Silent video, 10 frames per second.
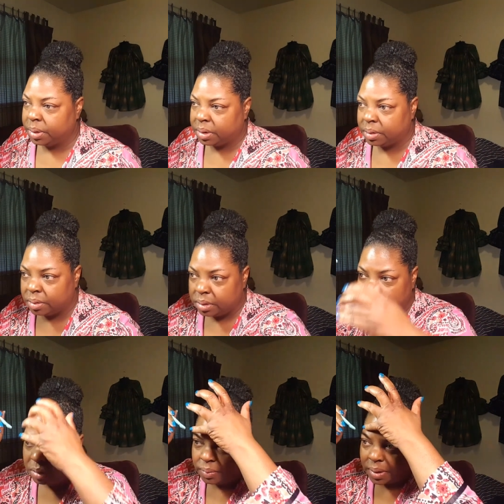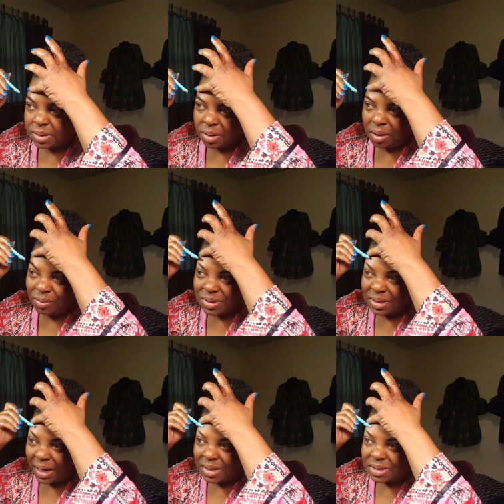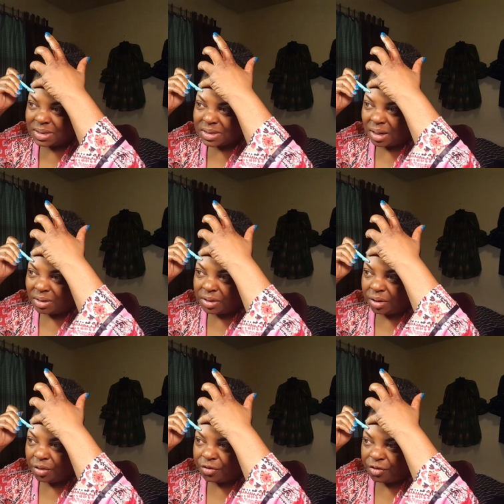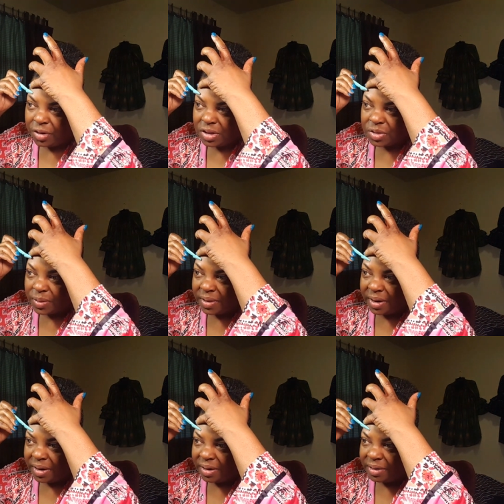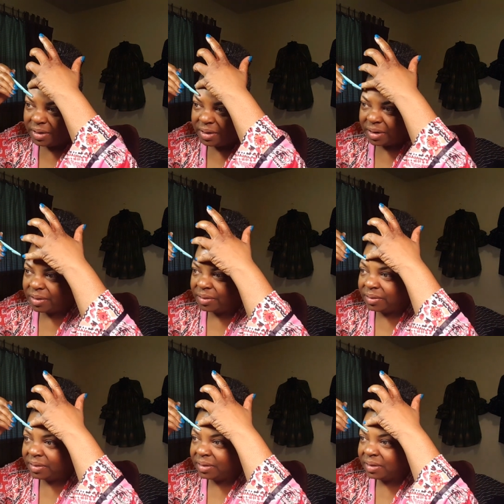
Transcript: But um, anyway, so it was nice just talking. Her friends were there, you know,